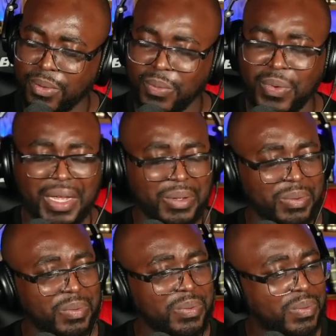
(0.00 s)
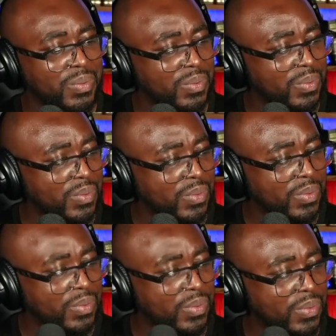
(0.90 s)
Wow.
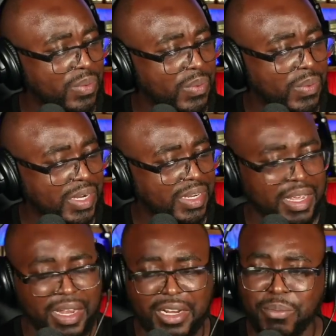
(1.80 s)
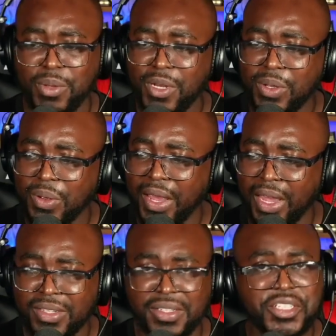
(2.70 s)
What kind of biblical
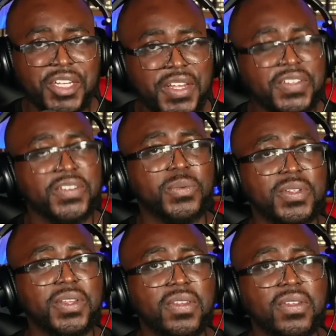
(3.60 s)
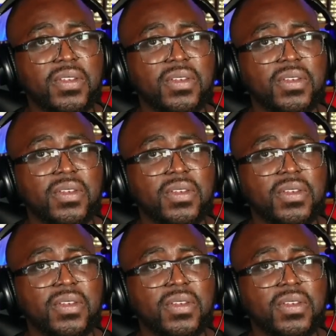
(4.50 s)
exegesis was this?